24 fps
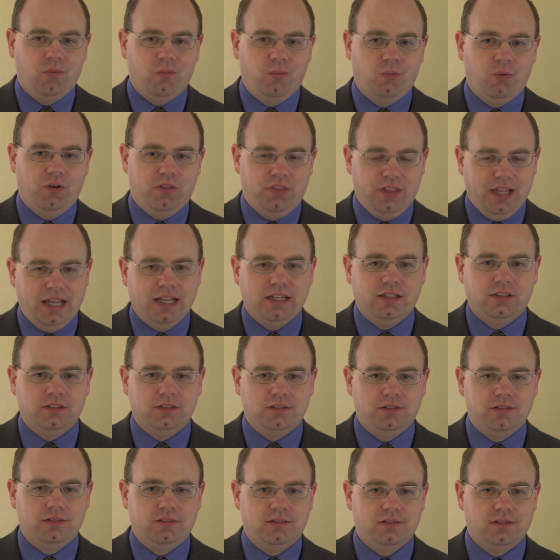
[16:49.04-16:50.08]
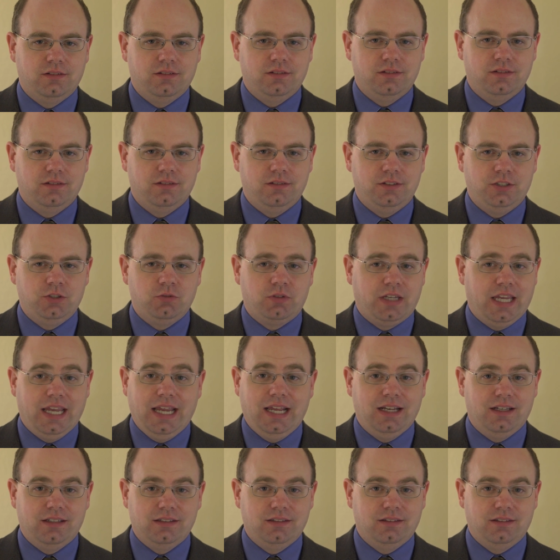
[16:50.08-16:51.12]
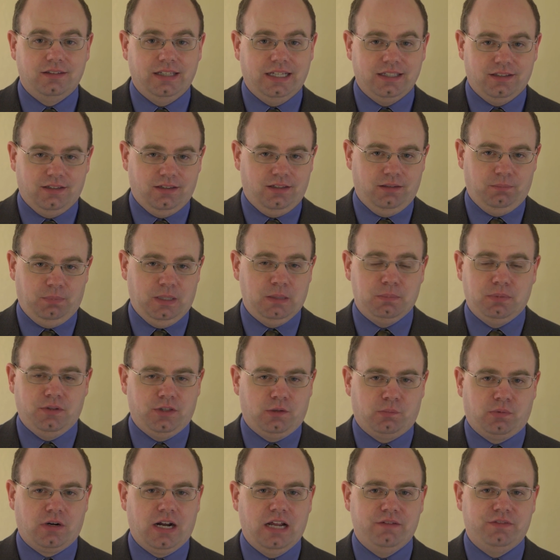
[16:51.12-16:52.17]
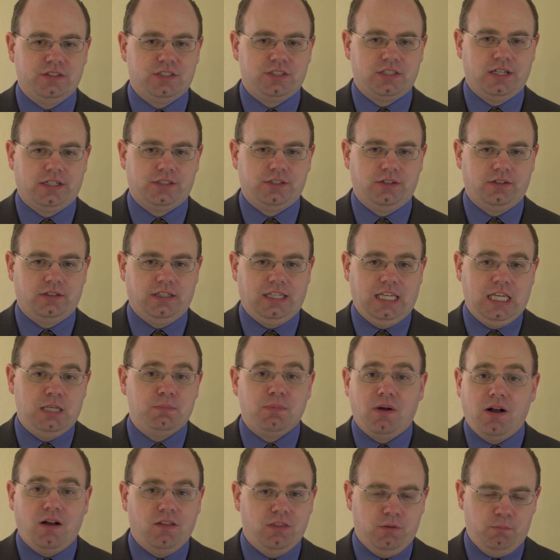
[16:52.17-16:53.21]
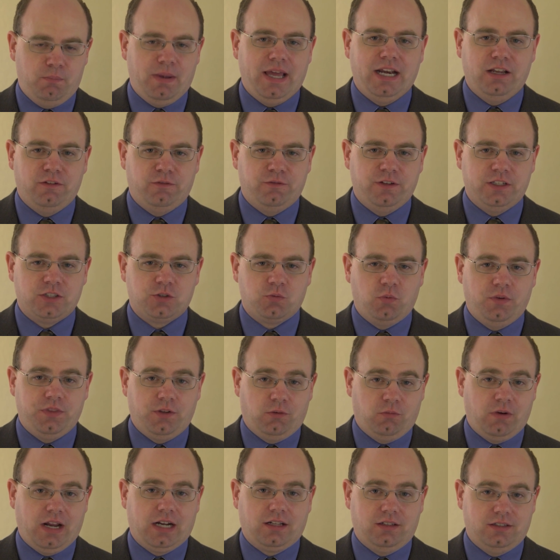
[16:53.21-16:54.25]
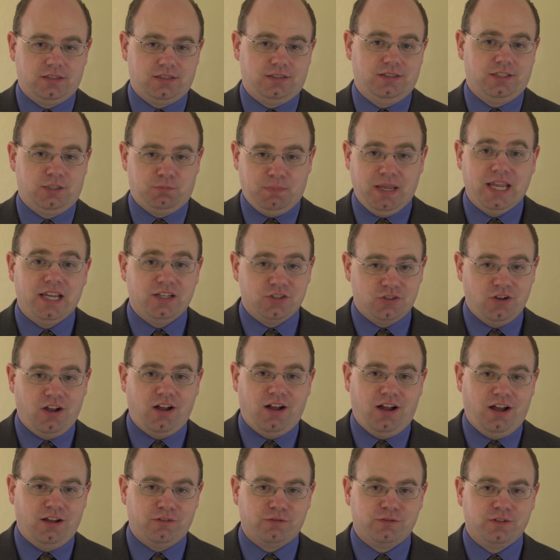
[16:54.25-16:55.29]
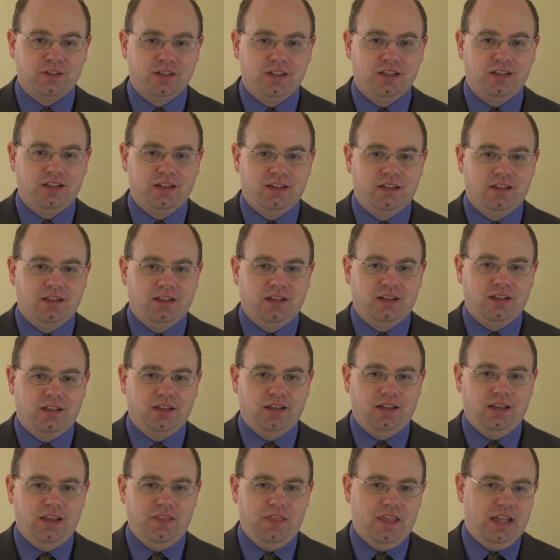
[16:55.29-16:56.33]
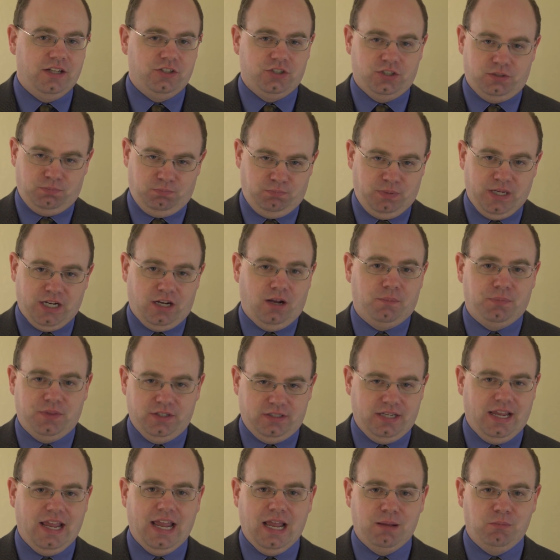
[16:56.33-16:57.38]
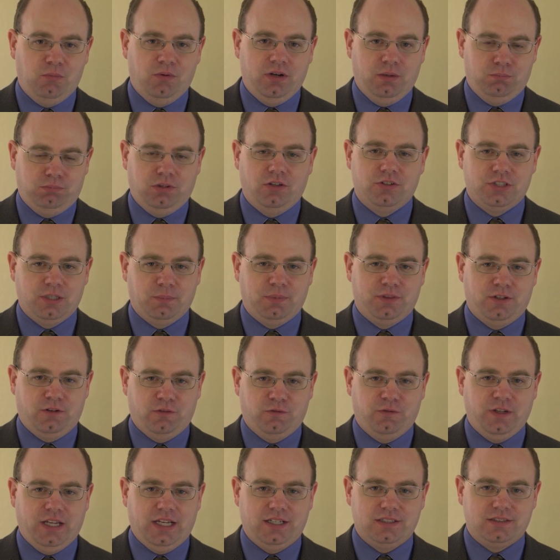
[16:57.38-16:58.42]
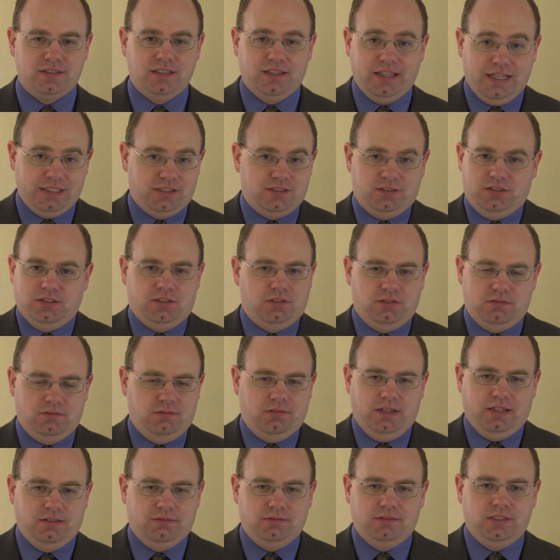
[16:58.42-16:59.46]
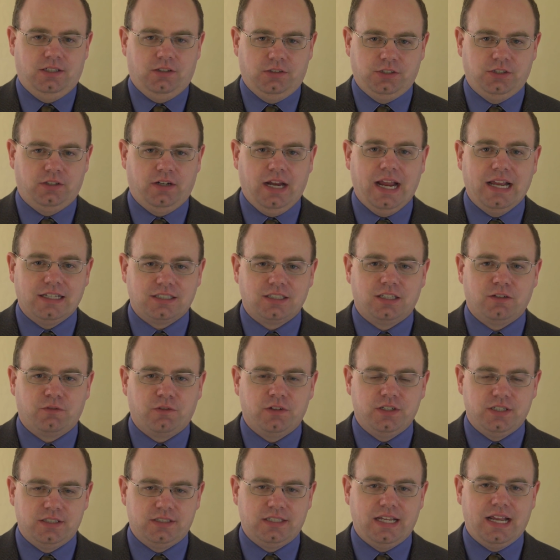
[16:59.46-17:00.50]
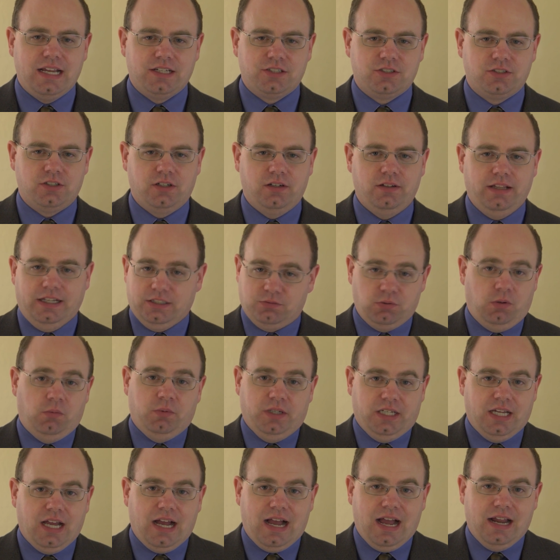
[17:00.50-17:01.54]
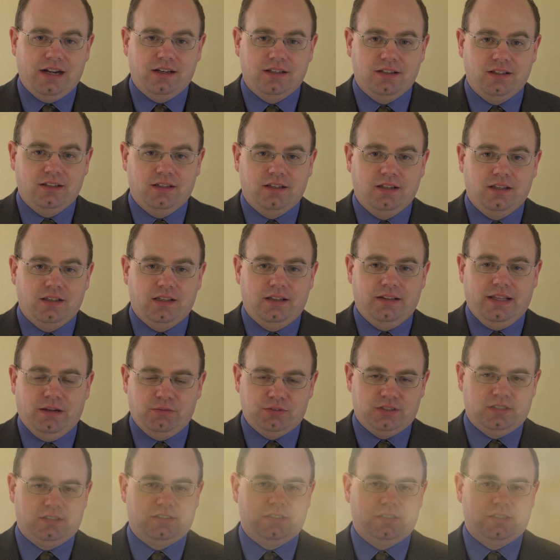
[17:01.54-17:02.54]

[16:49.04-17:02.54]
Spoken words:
well then you can't let the people in the private sector keep all the benefits when the recklessness pays off, and then just pick up the tab when it blows up in their face. That's just, you're asking for disaster, and that's what we got. And that was the